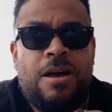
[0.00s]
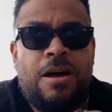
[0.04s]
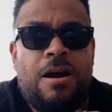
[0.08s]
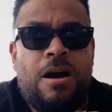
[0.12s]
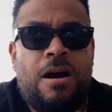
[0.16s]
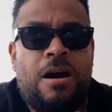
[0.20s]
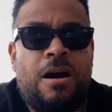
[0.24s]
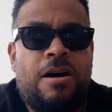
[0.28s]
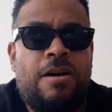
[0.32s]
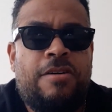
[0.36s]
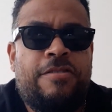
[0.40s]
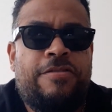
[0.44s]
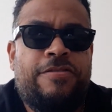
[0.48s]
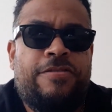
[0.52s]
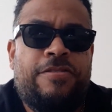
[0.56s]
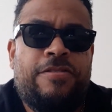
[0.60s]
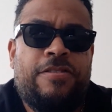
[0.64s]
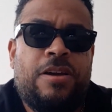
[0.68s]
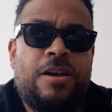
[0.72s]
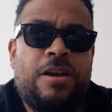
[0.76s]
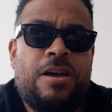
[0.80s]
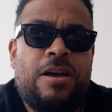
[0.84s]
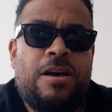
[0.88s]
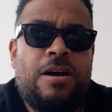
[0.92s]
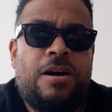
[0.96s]
of
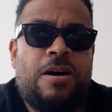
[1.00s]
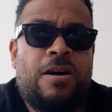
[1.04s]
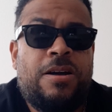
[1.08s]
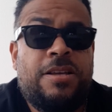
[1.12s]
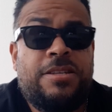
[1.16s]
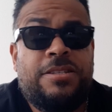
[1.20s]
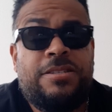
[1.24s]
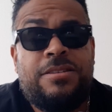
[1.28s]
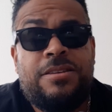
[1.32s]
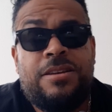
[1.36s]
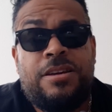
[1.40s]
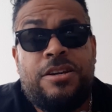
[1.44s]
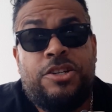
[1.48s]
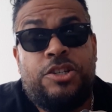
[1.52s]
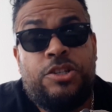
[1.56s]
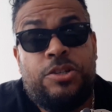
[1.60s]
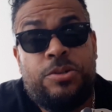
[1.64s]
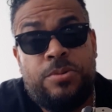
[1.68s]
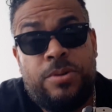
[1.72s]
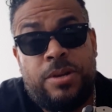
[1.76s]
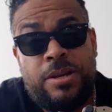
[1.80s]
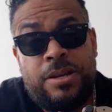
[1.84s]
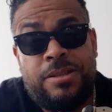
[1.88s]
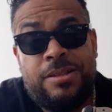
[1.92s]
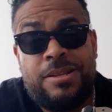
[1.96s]
us
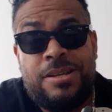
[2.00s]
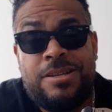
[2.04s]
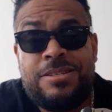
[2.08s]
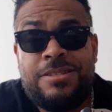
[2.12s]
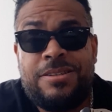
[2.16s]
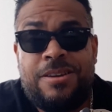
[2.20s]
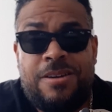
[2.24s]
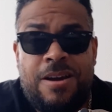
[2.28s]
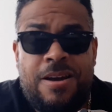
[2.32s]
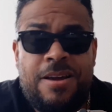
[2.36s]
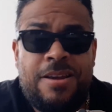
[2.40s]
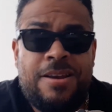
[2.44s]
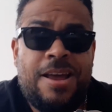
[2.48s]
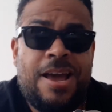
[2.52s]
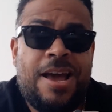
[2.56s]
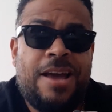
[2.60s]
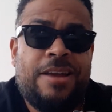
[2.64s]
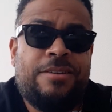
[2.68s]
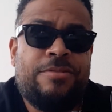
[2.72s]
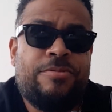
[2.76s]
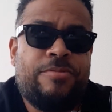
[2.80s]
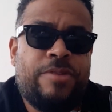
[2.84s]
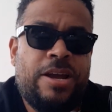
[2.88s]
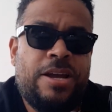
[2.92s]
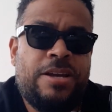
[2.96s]
shooting this gun
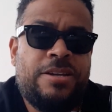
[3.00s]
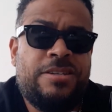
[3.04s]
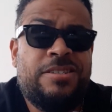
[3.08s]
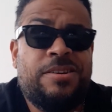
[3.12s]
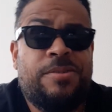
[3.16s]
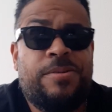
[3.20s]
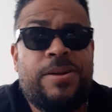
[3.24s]
at the range.